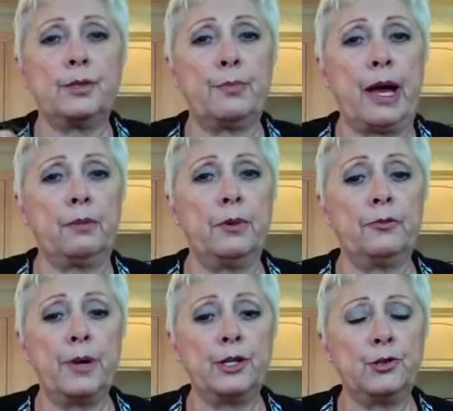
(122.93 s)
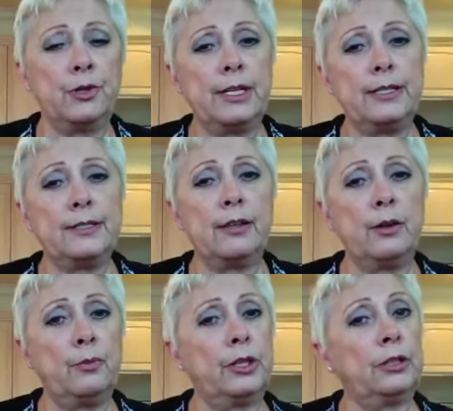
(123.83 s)
the bottom of my tree so
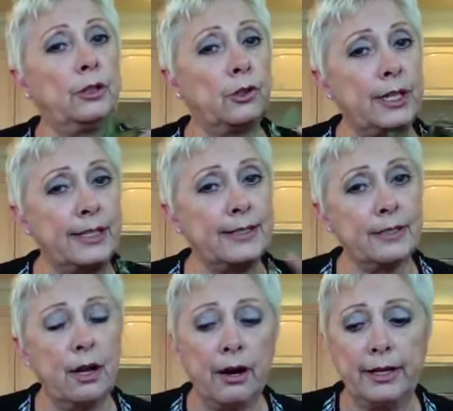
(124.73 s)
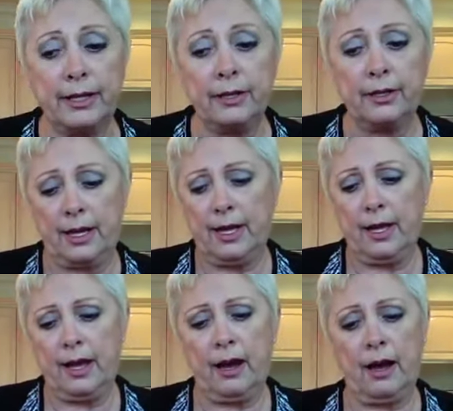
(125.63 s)
that when the little kids are here,
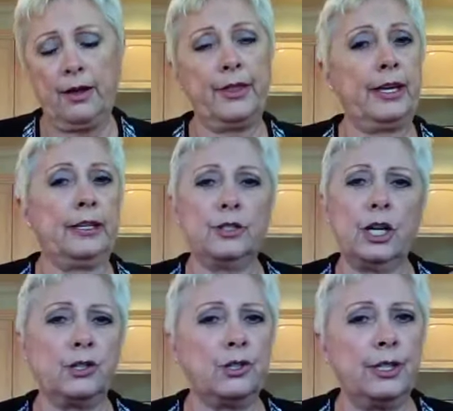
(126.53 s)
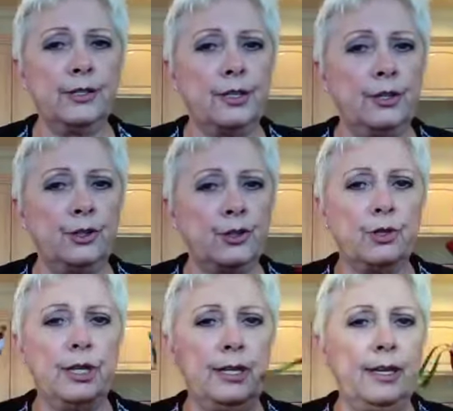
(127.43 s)
uh, they can touch things on the
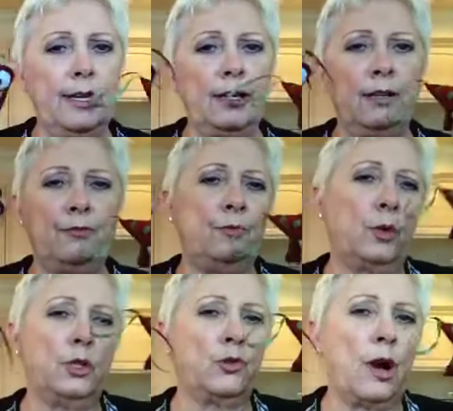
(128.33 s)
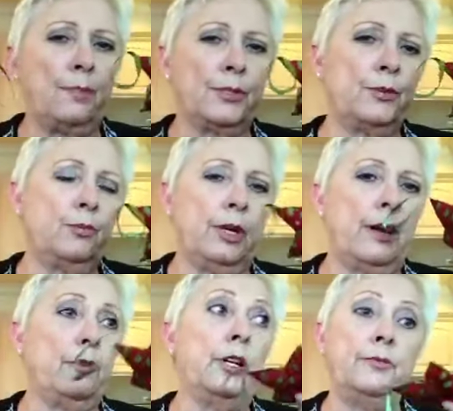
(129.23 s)
tree, and if one drops or
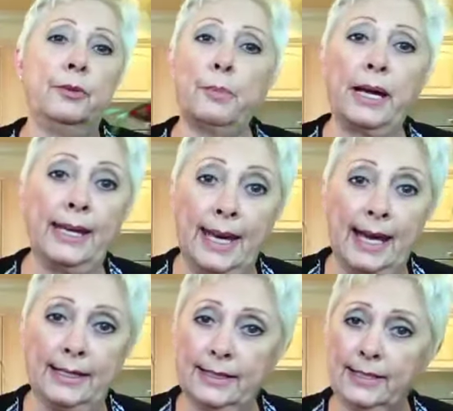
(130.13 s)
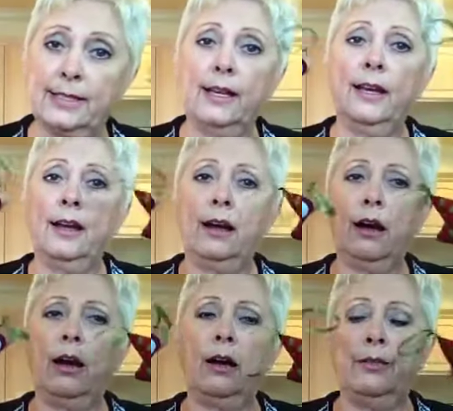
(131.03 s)
whatever, even my cats,
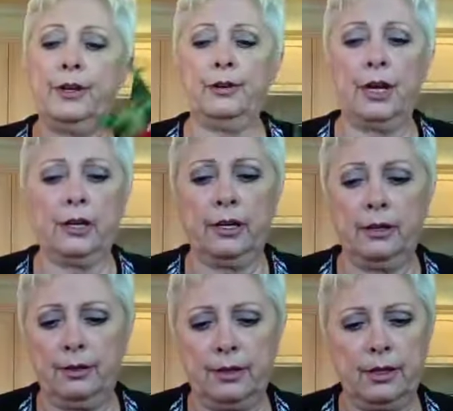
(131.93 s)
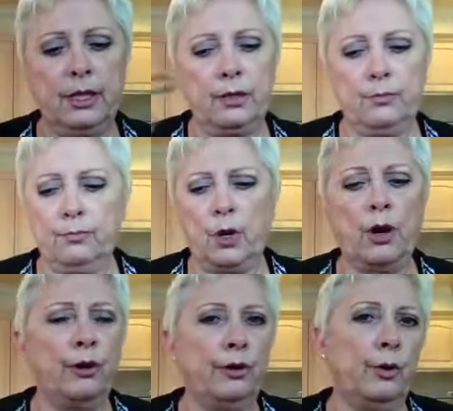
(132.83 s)
uh, they're not going to get
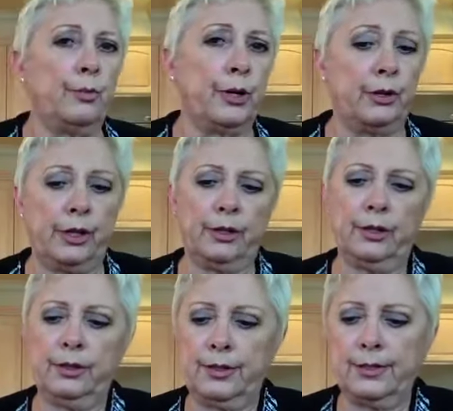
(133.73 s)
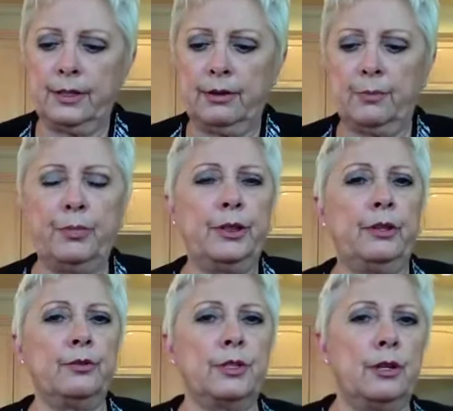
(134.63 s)
hurt or broken. So I put
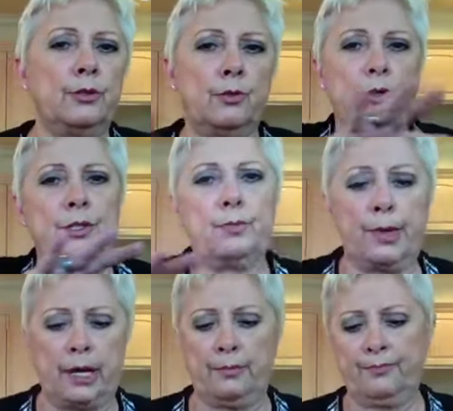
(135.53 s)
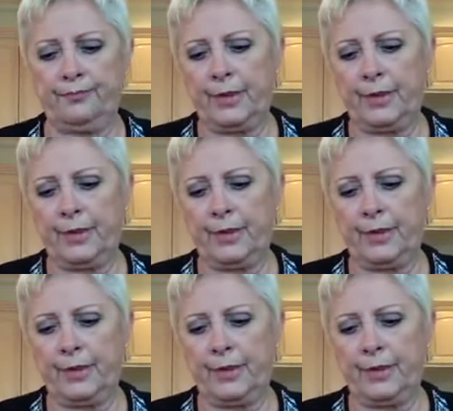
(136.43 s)
those all towards the bottom.